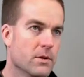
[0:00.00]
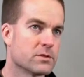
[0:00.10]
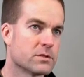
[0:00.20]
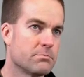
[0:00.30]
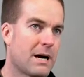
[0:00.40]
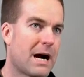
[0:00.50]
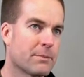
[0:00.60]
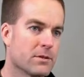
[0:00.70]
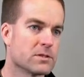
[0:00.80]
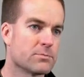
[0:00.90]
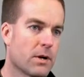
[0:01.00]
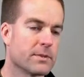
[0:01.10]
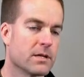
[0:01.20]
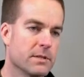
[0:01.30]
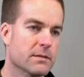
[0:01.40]
most popular is
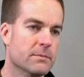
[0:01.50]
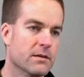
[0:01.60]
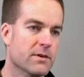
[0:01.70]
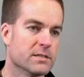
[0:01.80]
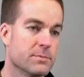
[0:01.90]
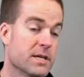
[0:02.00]
probably going to be the minivans,